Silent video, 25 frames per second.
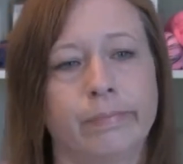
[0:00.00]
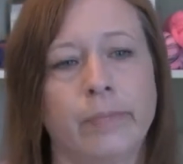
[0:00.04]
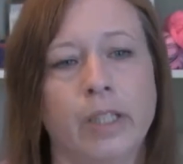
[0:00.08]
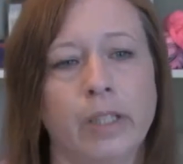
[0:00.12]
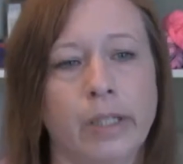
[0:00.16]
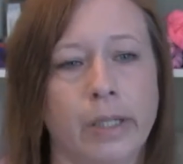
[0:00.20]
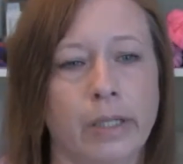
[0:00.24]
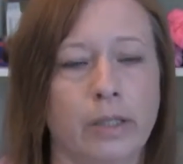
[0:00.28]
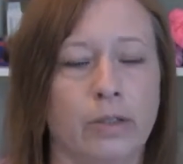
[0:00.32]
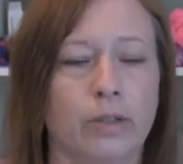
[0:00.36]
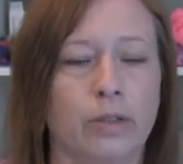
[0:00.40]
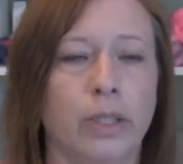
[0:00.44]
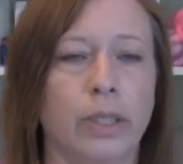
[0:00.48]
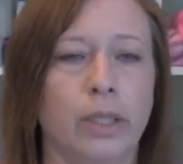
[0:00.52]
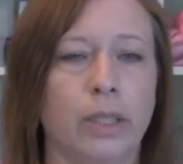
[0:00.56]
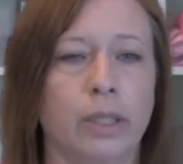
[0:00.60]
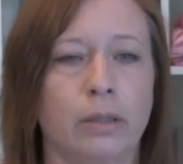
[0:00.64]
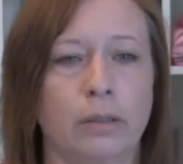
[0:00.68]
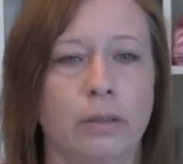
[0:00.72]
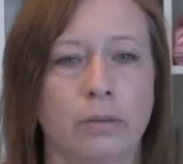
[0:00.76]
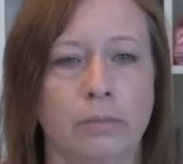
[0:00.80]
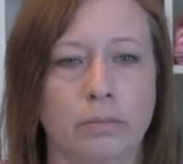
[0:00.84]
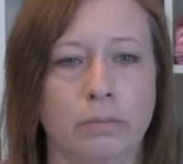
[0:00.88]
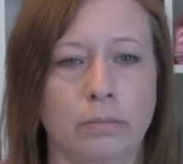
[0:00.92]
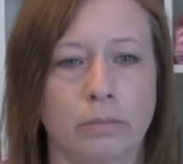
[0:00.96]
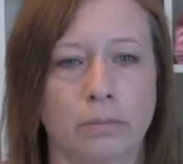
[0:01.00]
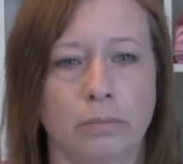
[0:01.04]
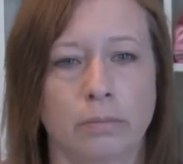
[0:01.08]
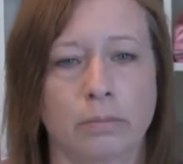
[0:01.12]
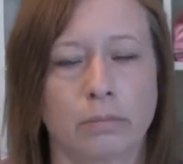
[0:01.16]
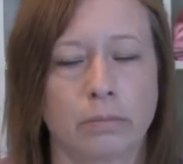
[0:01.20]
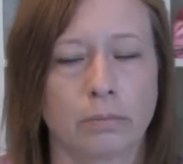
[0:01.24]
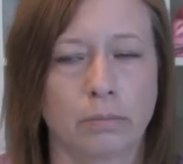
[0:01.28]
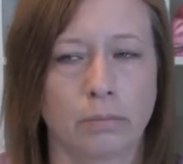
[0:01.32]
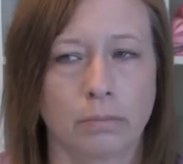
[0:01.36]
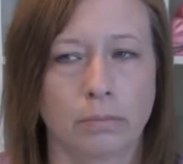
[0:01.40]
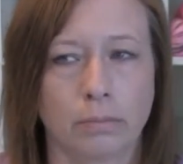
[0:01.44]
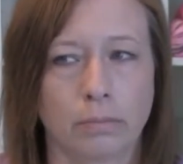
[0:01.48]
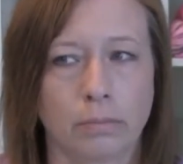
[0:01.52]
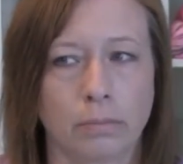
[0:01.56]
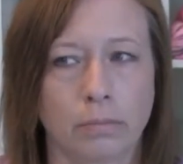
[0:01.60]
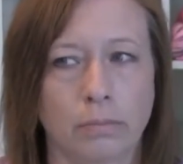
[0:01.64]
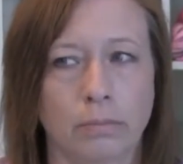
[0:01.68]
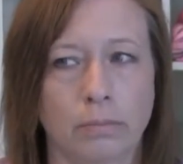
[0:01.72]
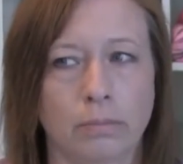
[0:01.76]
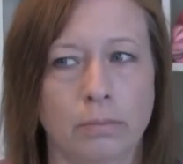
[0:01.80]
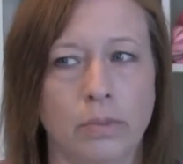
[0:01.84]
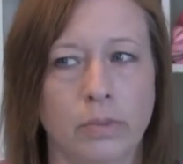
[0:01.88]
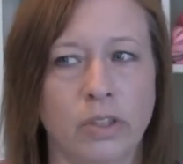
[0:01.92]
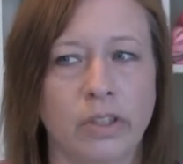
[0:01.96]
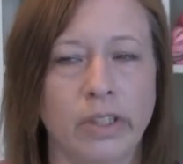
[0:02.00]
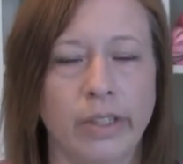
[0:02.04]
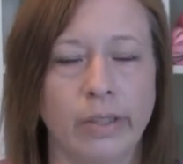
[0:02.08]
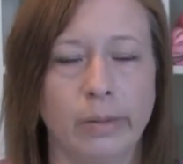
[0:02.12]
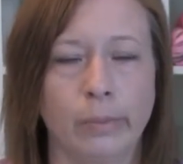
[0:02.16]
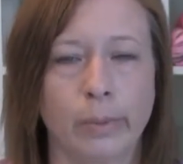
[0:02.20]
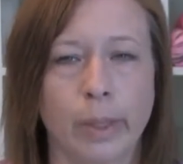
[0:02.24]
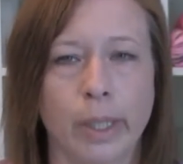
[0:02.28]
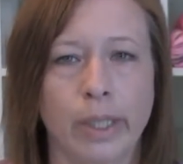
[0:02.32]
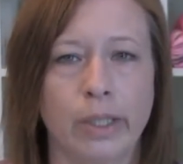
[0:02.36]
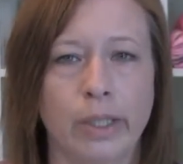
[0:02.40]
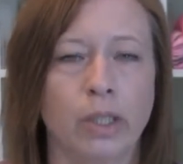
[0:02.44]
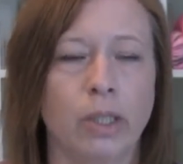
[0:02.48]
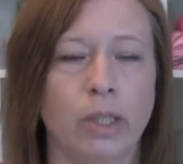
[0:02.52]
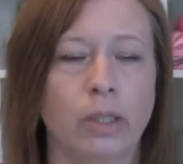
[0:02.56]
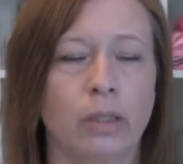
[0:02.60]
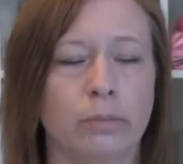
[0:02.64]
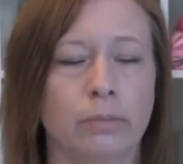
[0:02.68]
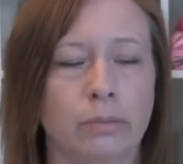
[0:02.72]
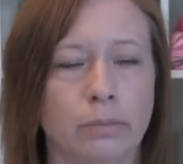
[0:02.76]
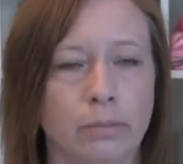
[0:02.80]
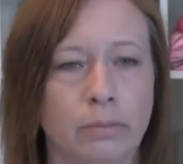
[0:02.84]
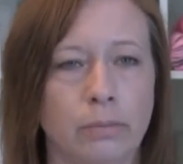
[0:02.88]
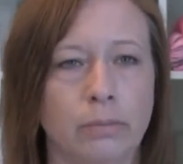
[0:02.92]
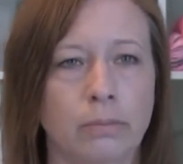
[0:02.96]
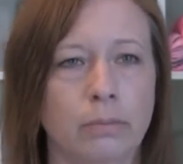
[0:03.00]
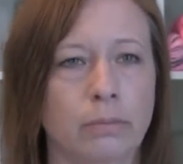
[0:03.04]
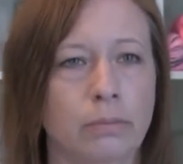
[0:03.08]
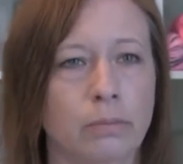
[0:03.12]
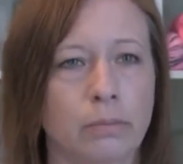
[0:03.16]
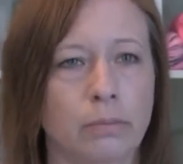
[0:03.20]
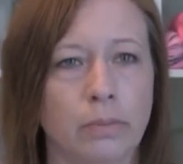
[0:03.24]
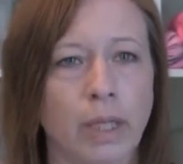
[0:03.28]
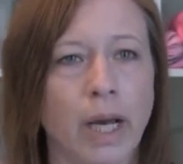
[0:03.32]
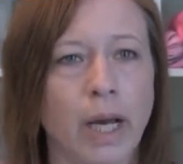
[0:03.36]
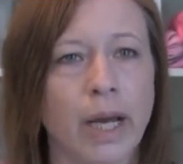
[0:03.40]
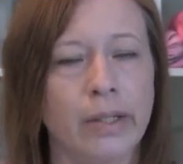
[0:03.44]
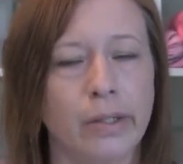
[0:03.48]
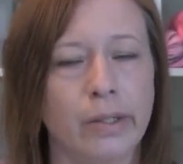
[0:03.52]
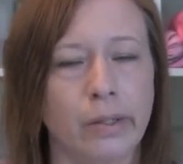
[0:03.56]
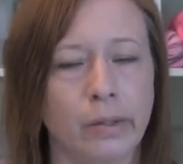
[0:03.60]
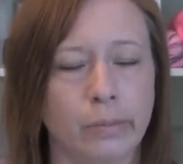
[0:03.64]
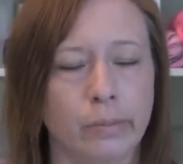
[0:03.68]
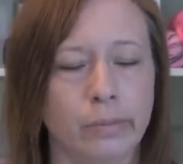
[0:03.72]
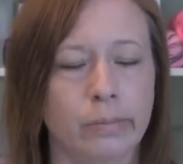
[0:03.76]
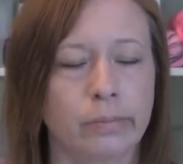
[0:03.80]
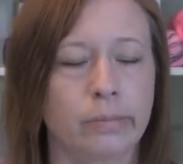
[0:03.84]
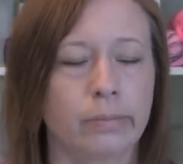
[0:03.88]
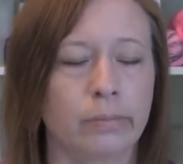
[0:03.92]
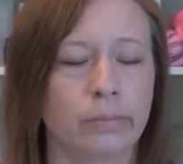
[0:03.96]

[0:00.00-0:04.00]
electric skein winder. I do.